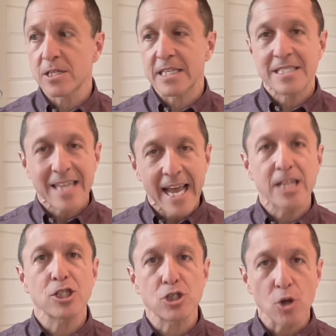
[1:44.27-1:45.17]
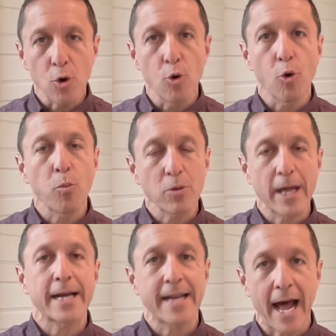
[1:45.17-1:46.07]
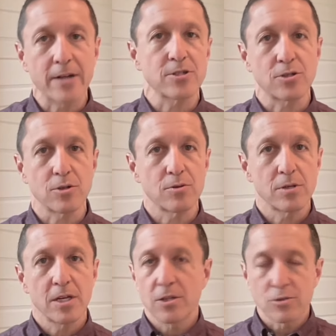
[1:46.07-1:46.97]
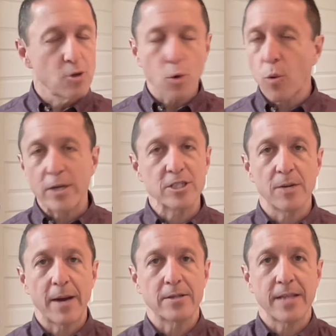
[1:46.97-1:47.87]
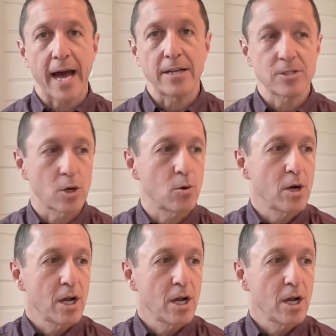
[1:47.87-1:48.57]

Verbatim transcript: it takes a toll playing at altitude. There's no question about that. So